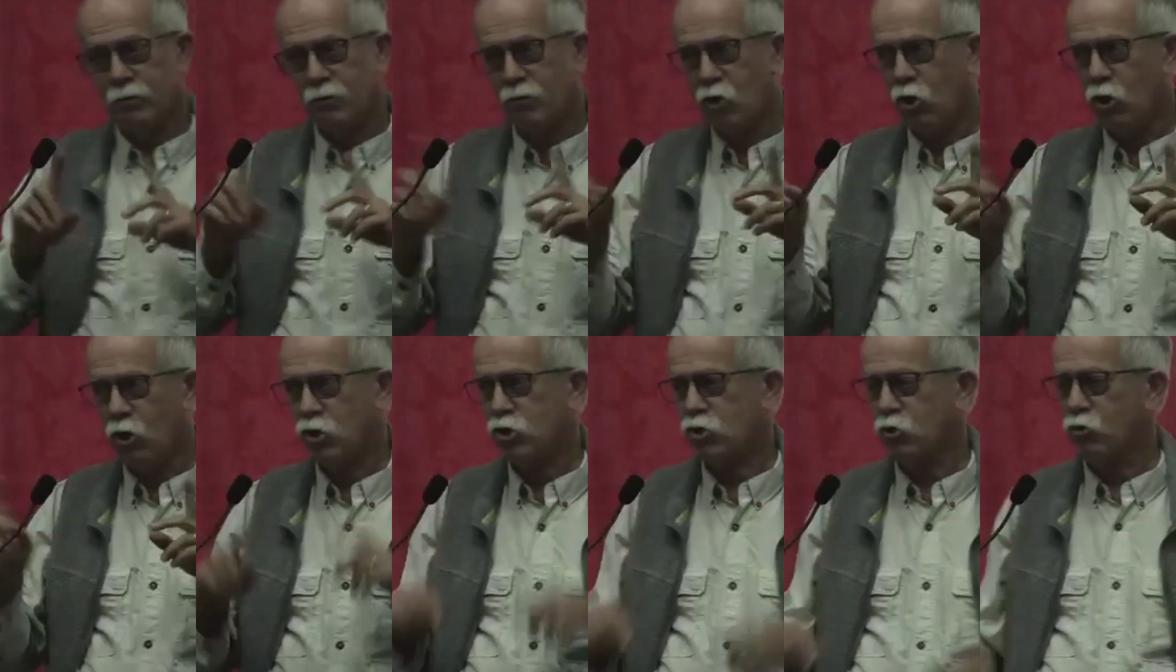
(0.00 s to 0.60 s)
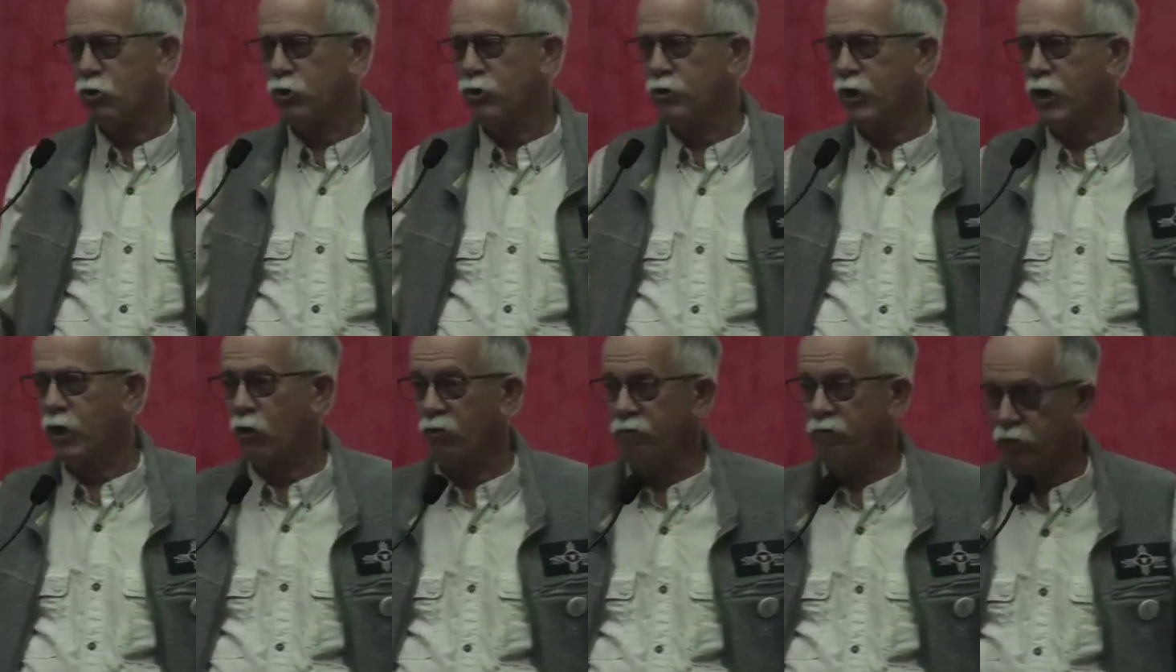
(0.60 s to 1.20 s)
Long story
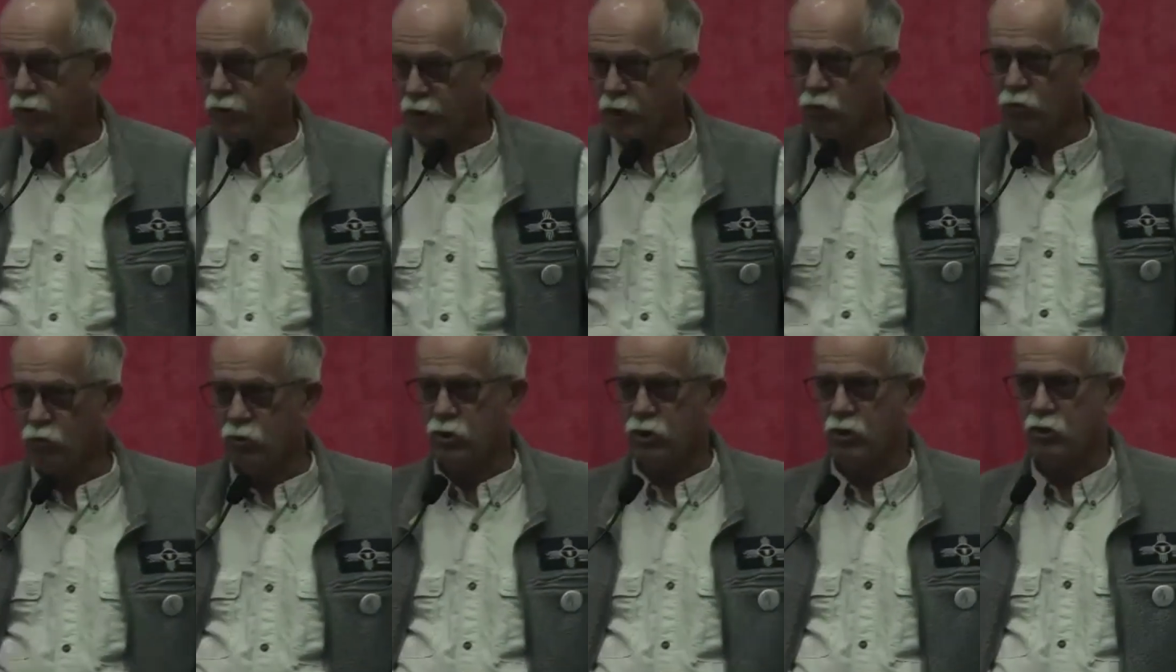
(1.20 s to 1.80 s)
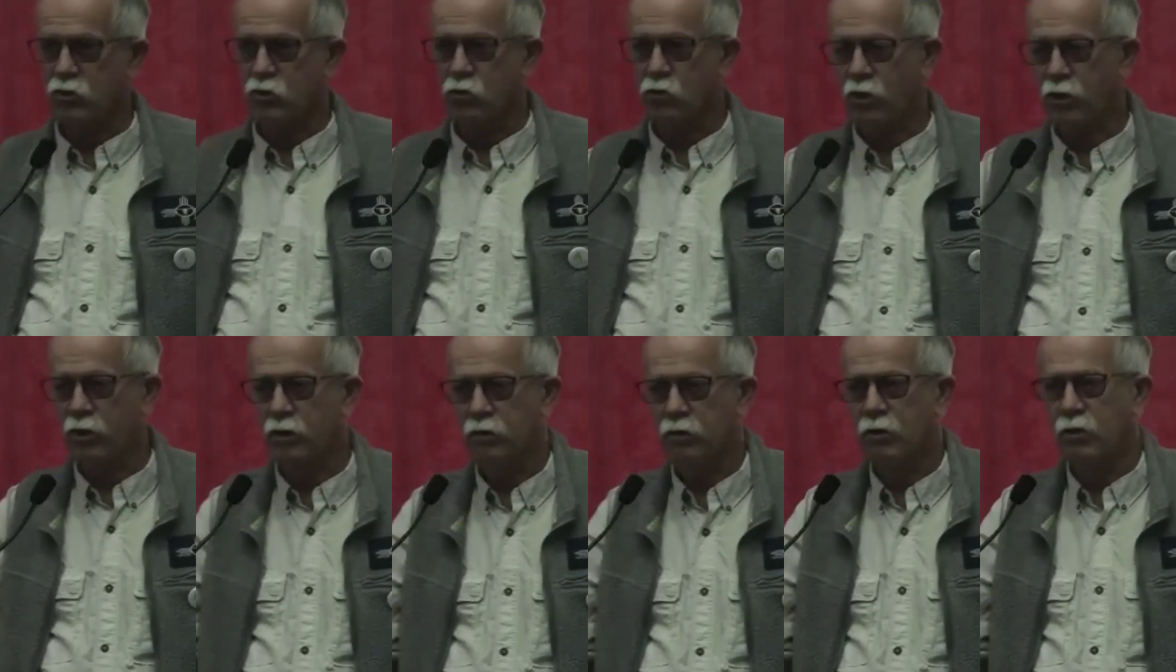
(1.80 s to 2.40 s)
there, a very interesting
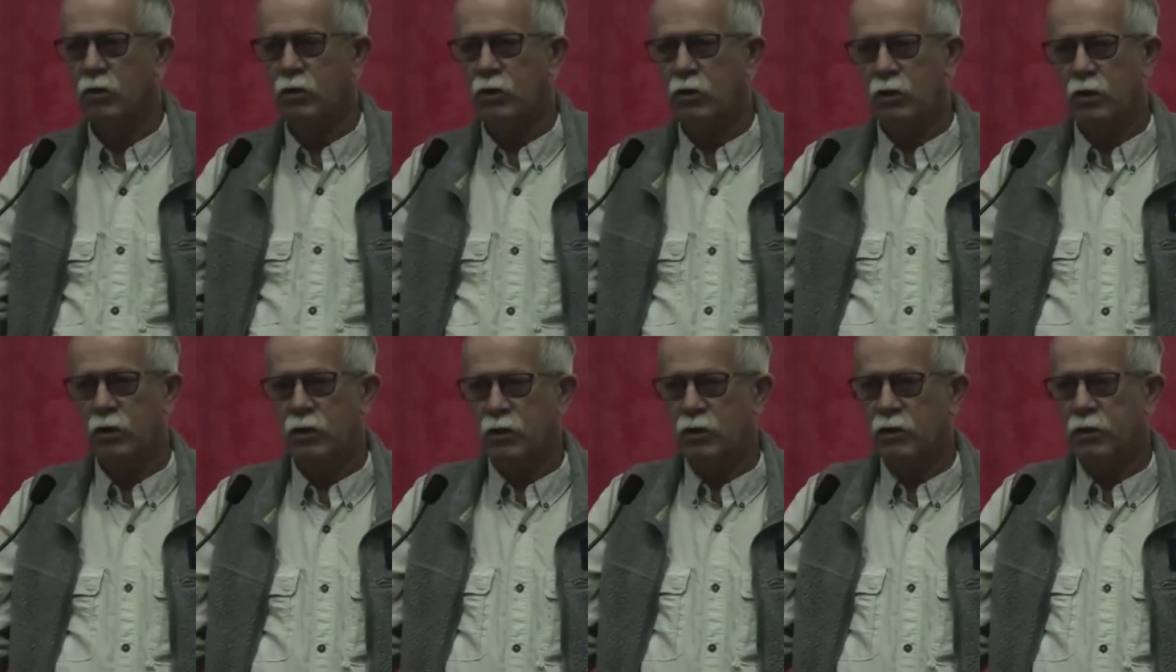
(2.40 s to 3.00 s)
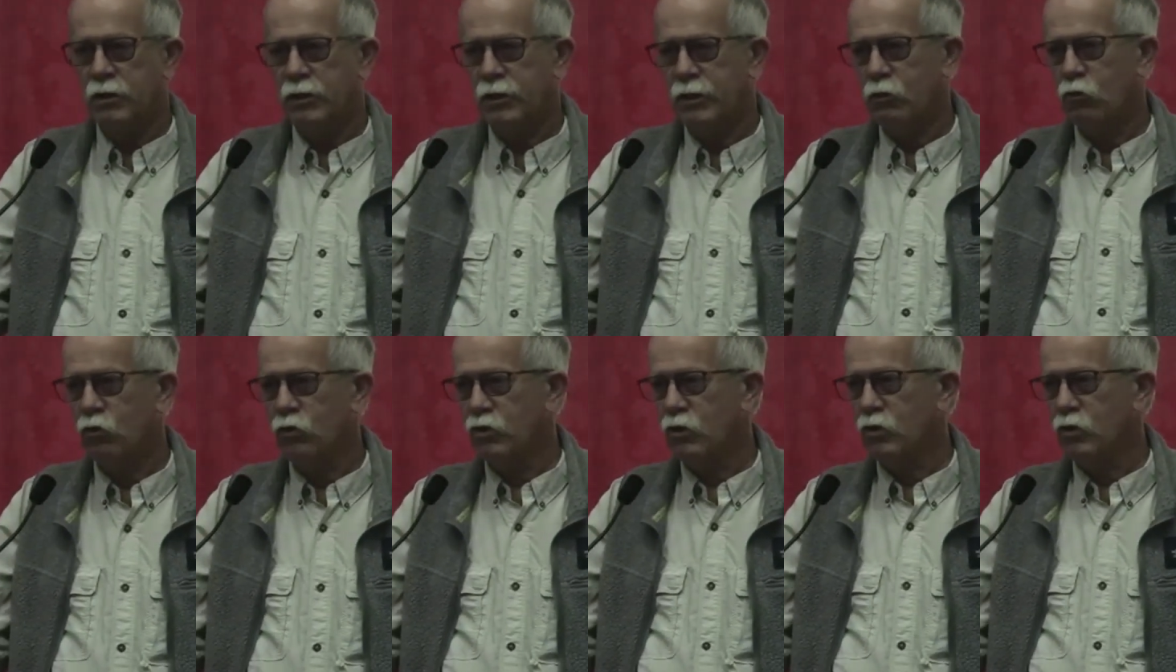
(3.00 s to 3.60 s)
story.
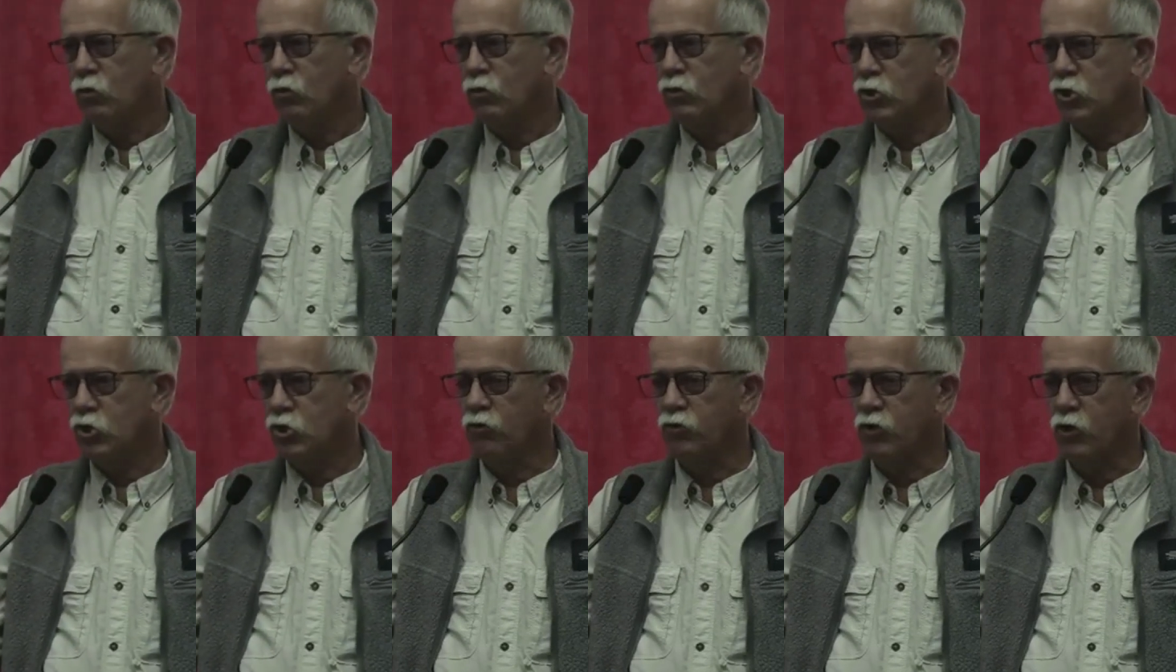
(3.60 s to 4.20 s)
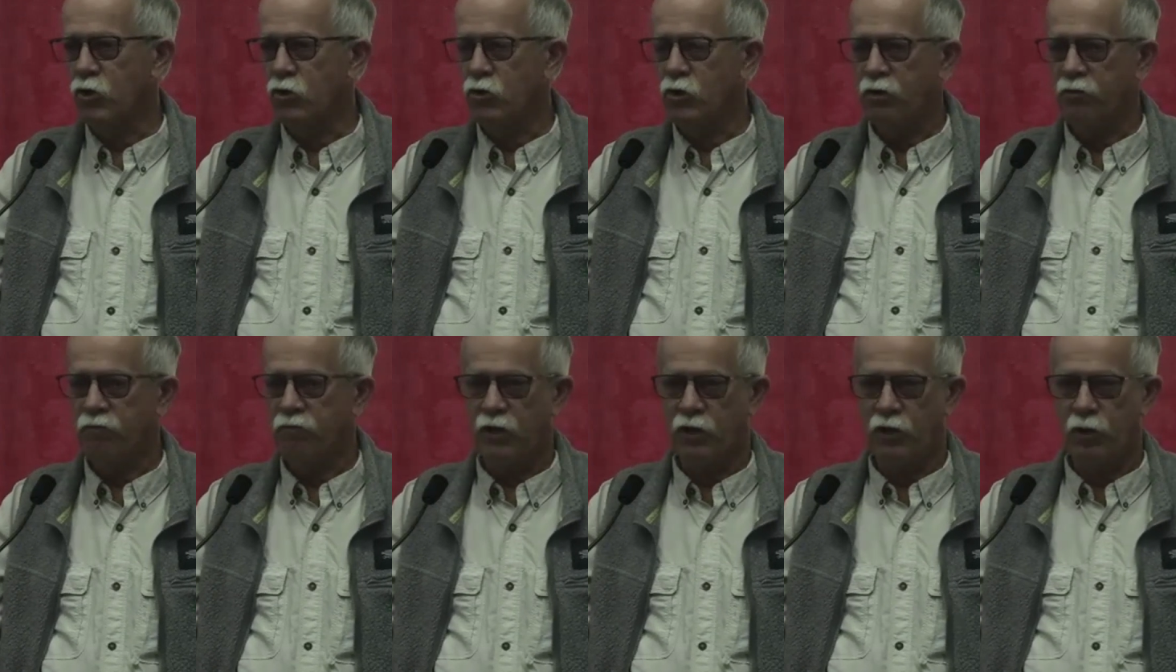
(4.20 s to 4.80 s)
When the Soviet
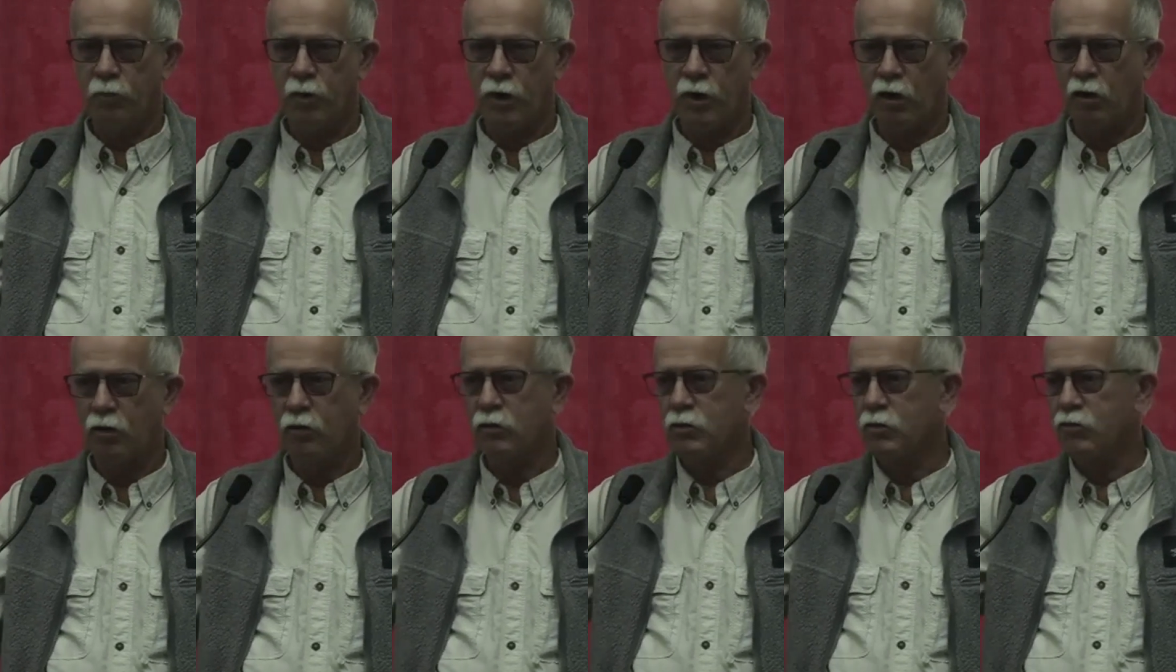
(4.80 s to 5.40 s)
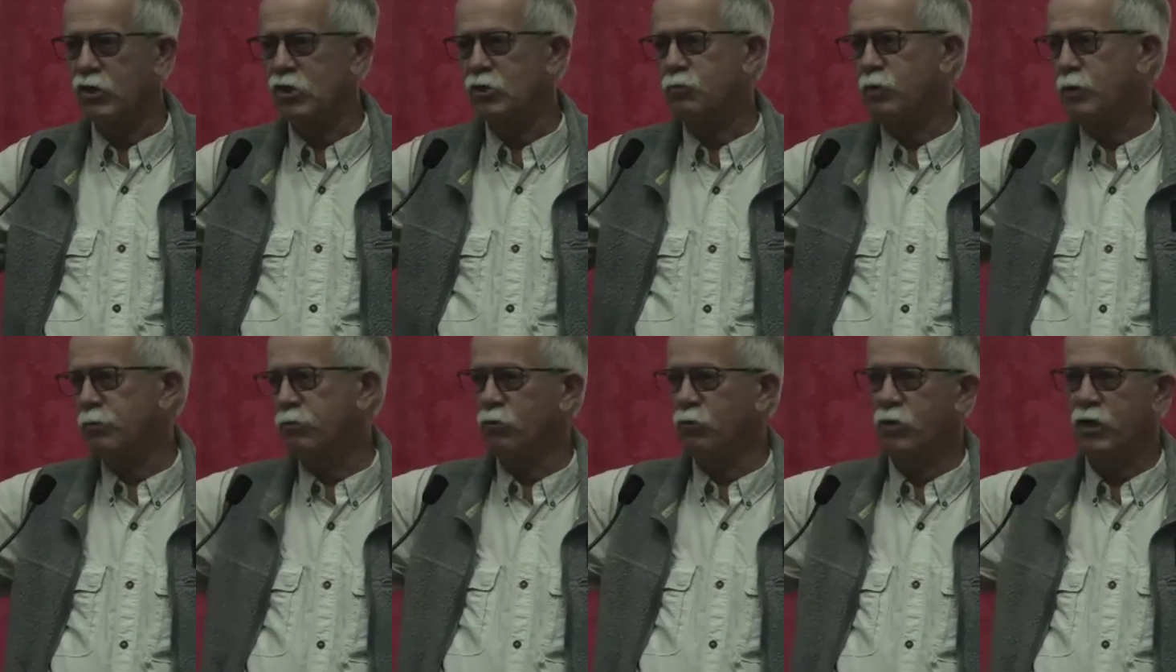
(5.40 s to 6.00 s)
Union fell apart, these
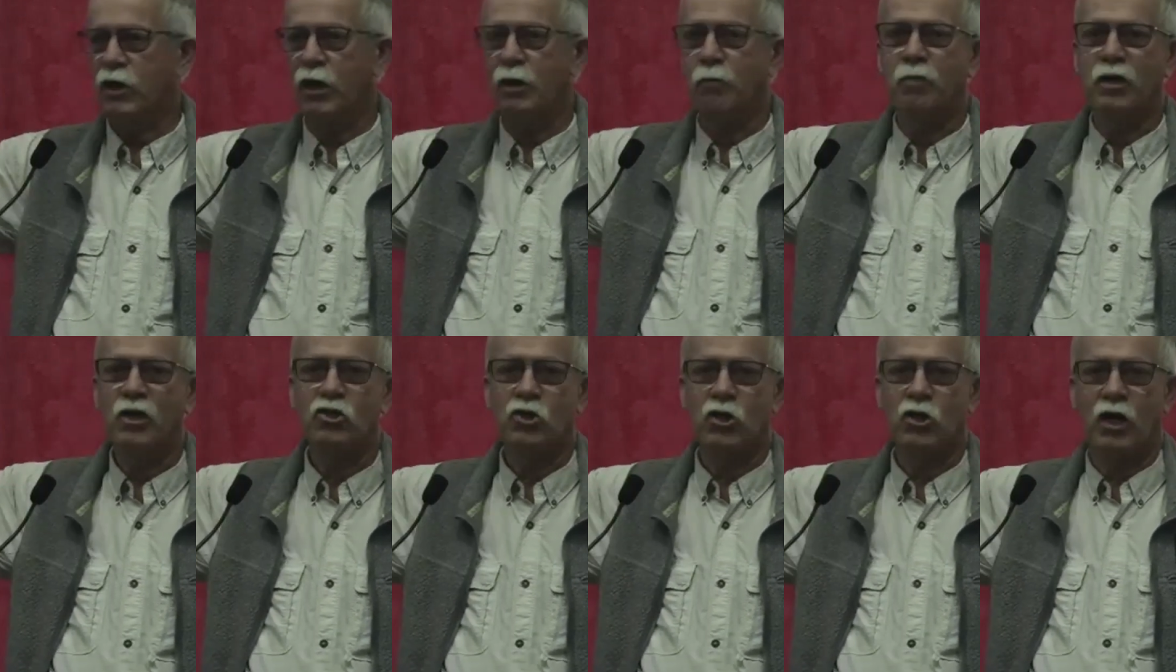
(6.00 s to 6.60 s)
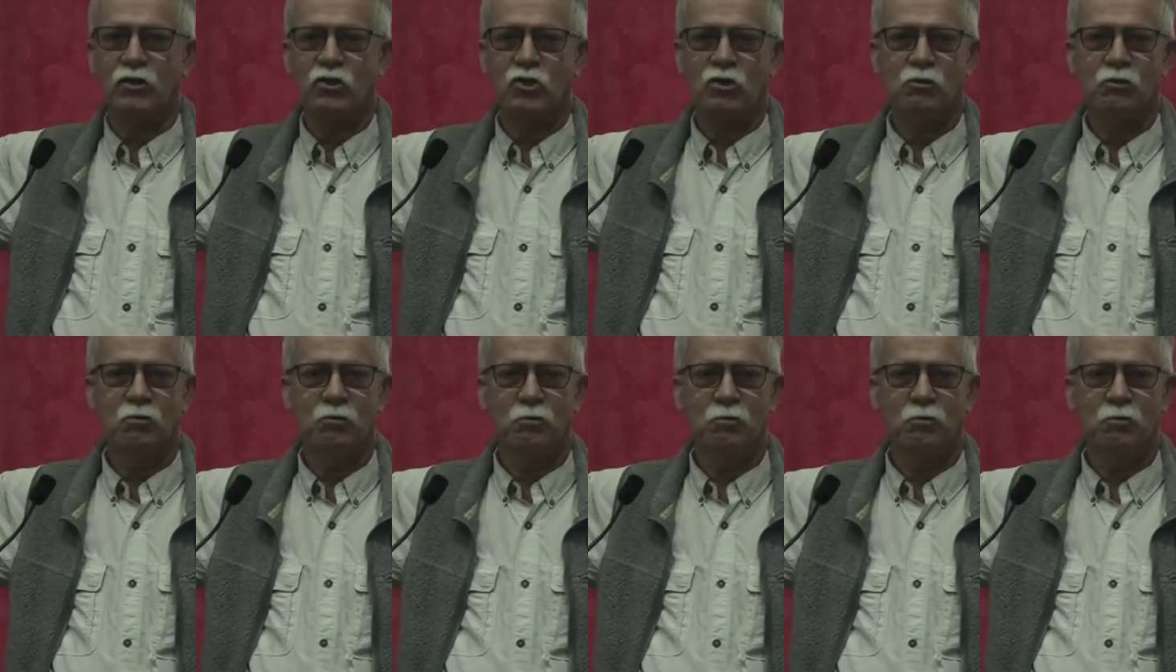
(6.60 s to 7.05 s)
people became big shots.